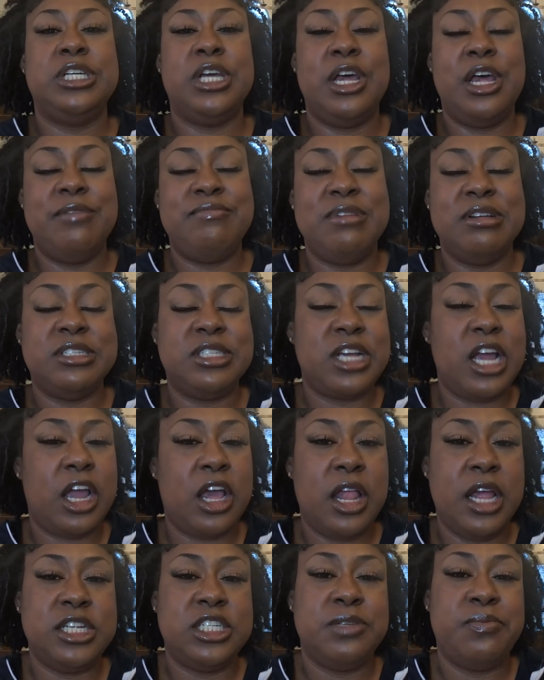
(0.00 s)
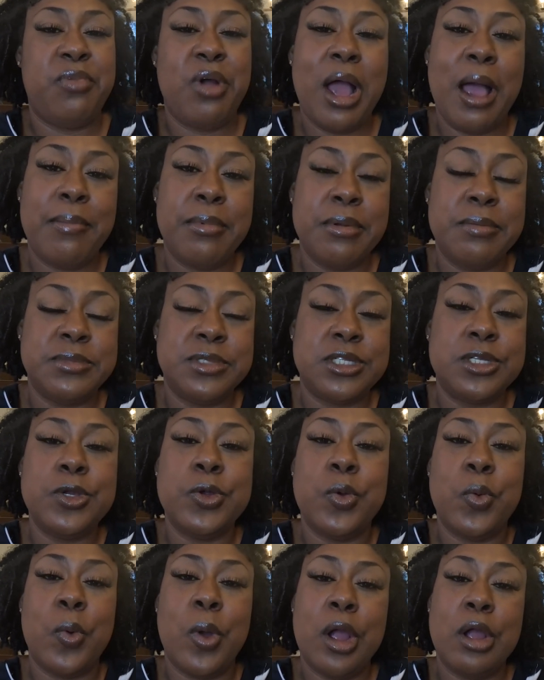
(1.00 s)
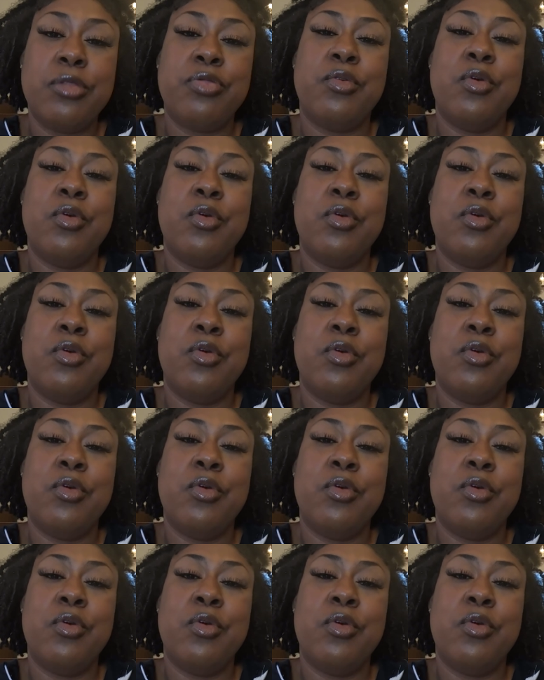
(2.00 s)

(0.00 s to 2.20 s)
of dosage calculation problems to work